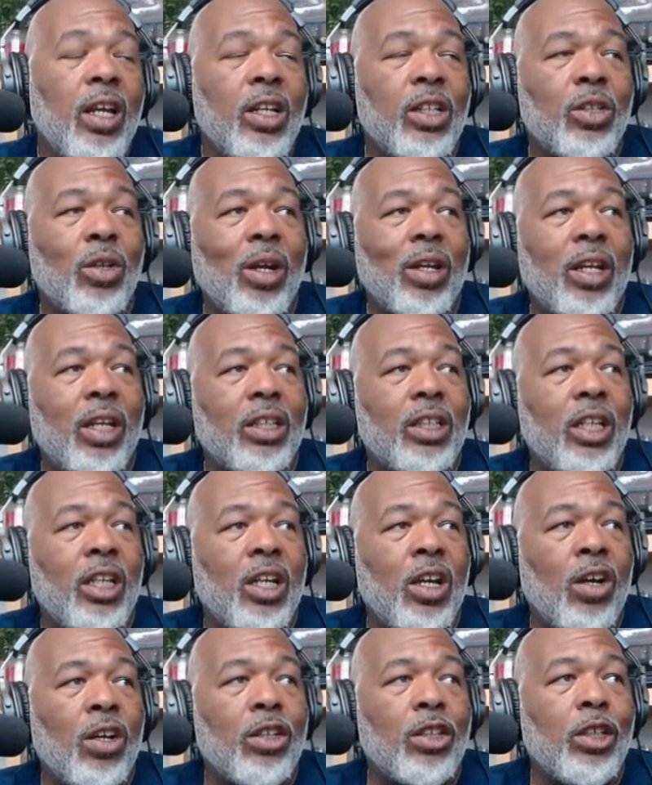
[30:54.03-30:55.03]
So I guess he
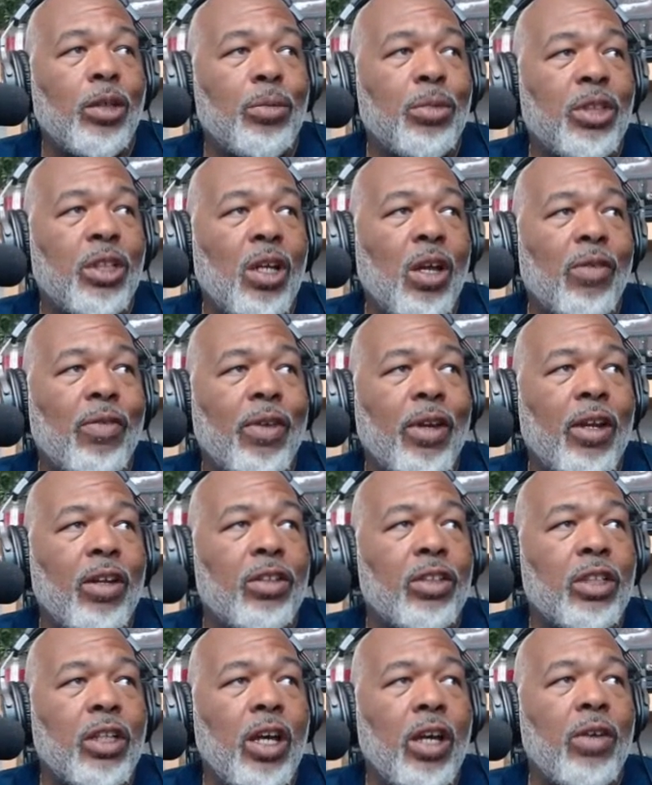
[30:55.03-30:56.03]
calls himself an
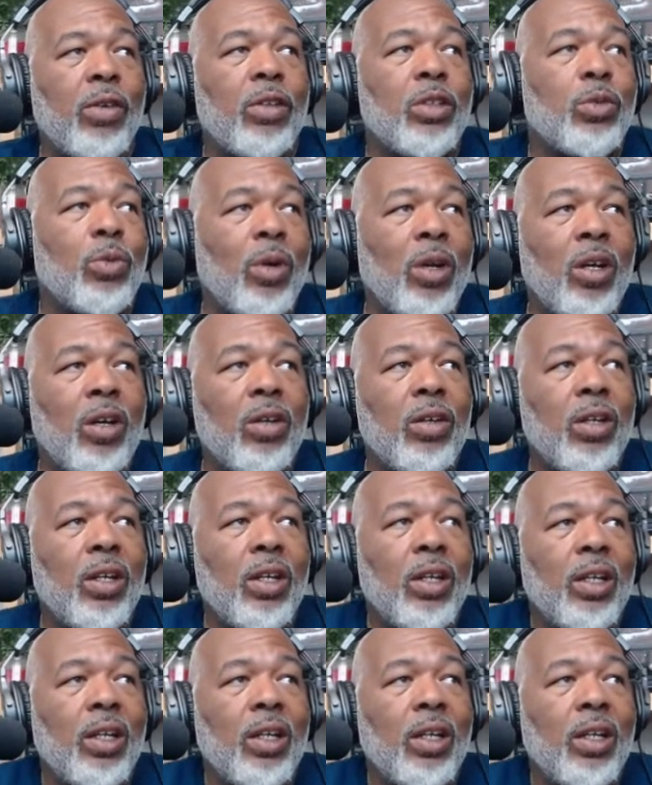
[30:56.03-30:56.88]
outsider as well.